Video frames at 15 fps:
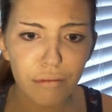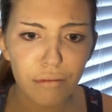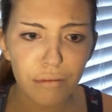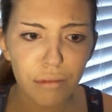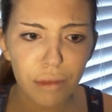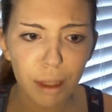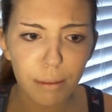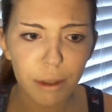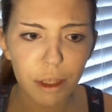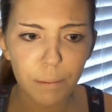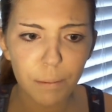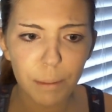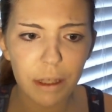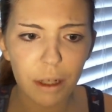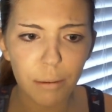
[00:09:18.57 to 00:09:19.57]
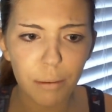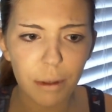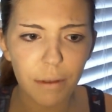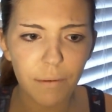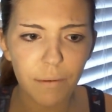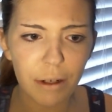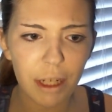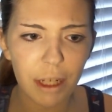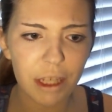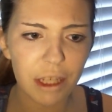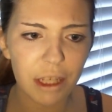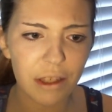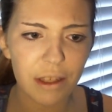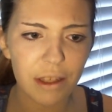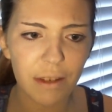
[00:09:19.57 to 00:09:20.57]
Let me just be done with the
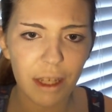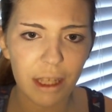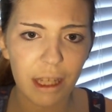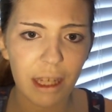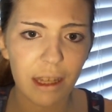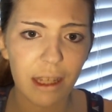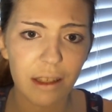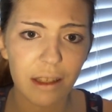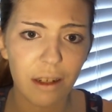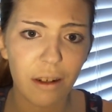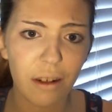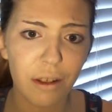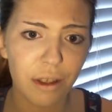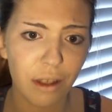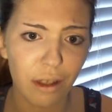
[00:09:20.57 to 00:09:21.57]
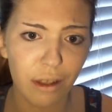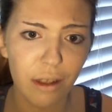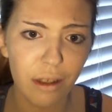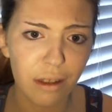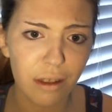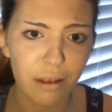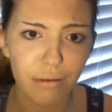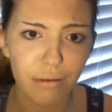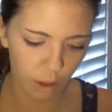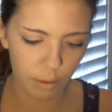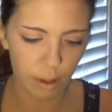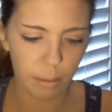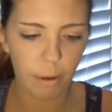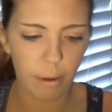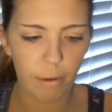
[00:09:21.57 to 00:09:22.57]
foundation and stuff like that. Let's get on to look. know
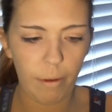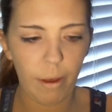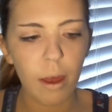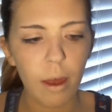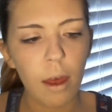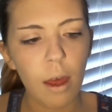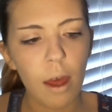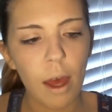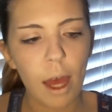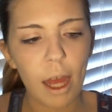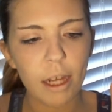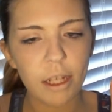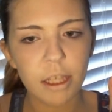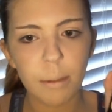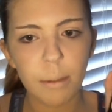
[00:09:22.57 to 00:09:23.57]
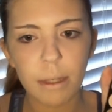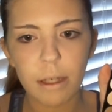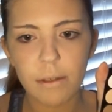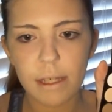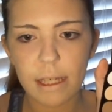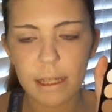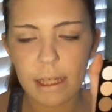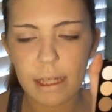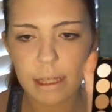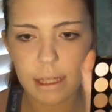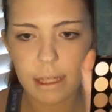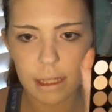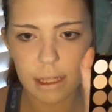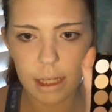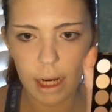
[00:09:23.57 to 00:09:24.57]
what I'm using. I shall be using
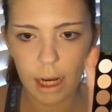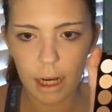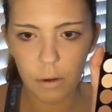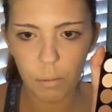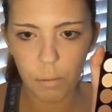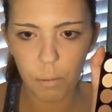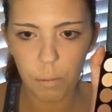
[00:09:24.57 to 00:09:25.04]
this shade